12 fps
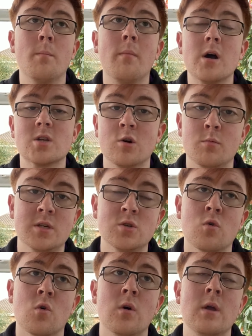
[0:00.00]
much like we
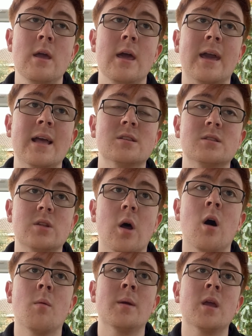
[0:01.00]
saw against
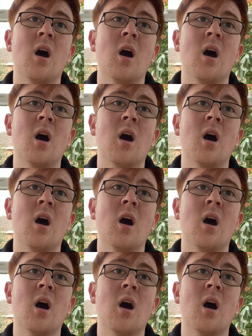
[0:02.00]
Derby.